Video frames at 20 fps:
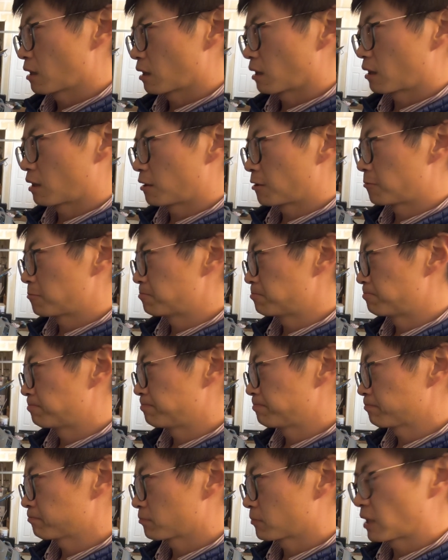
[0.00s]

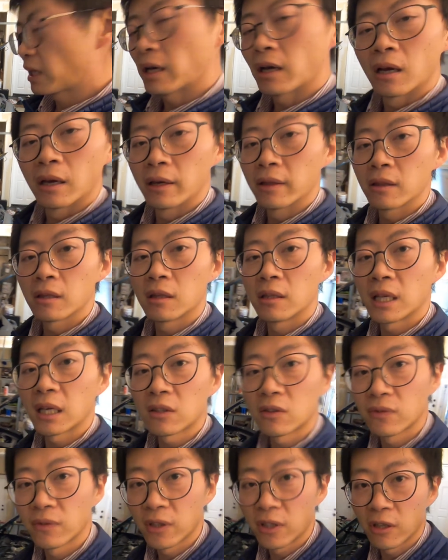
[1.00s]
In the
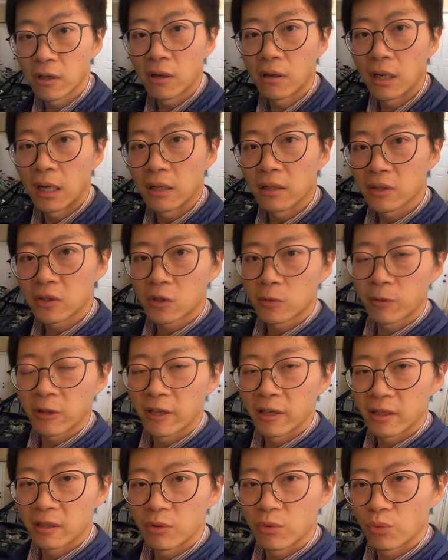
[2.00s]
next video, I'll
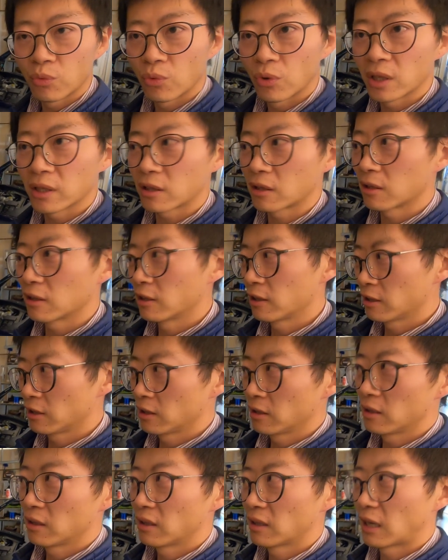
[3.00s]
explain what
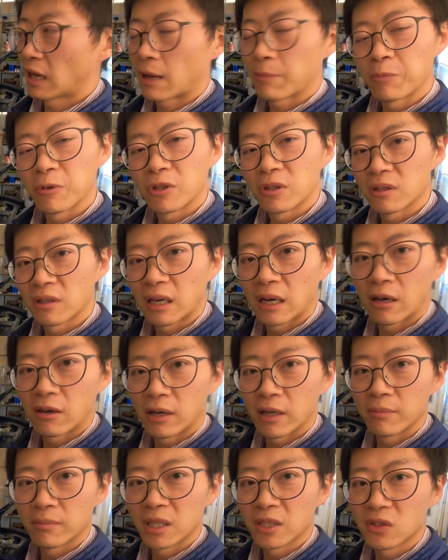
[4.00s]
happened,
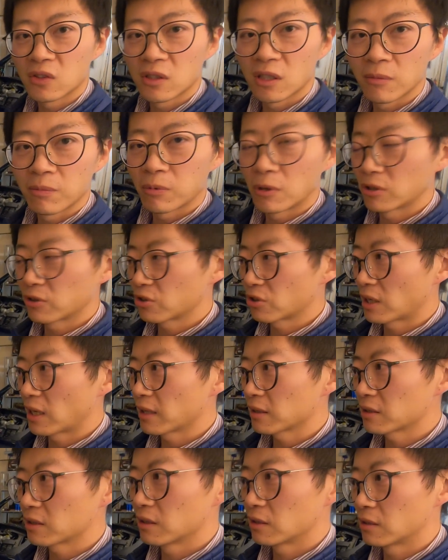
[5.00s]
how I messed up on track,